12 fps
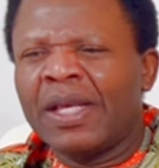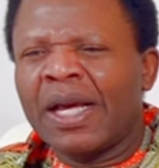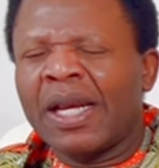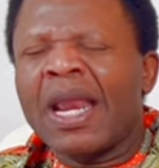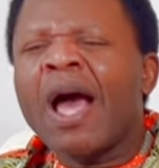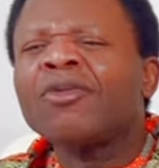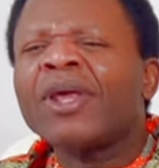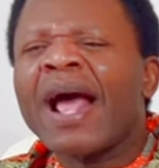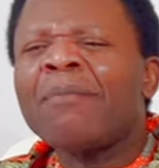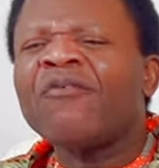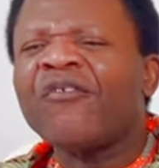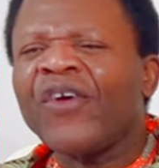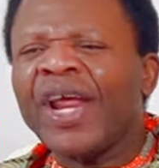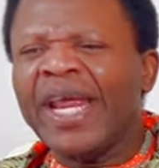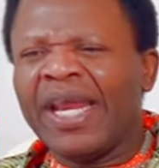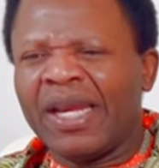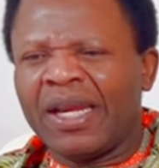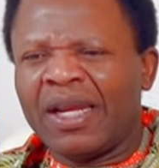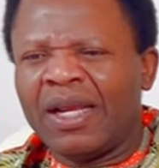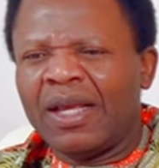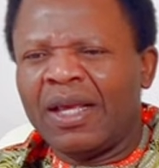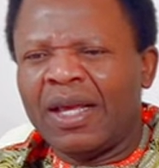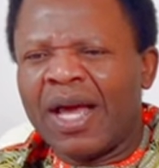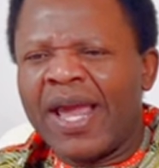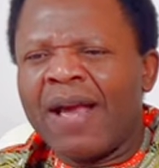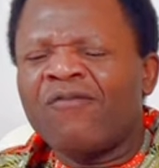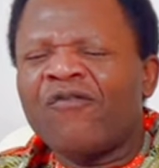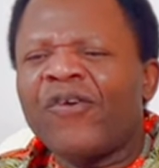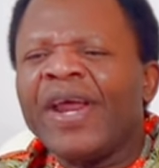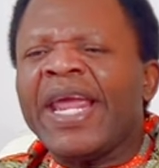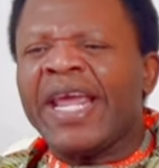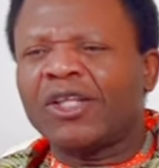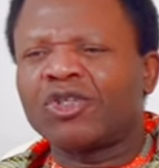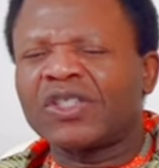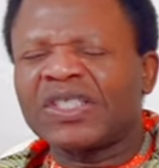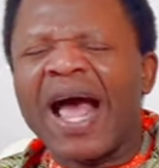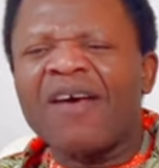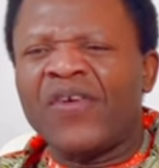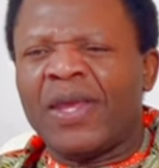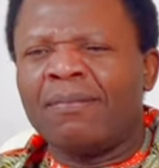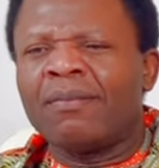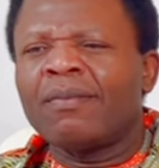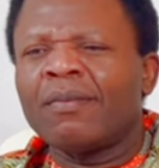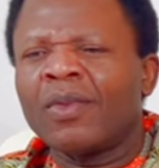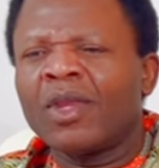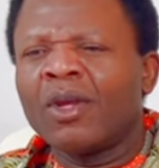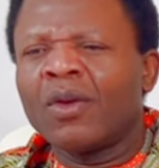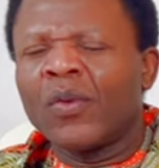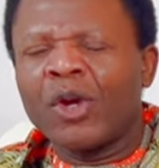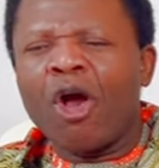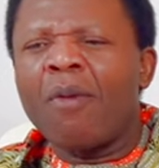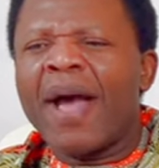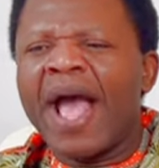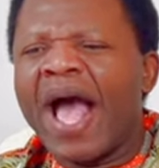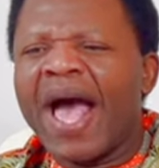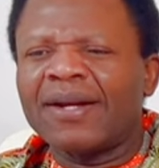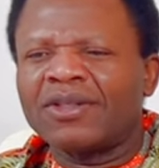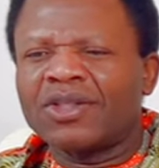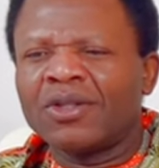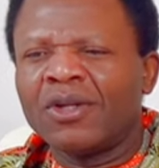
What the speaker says: And now that I am free to serve Him with all my heart,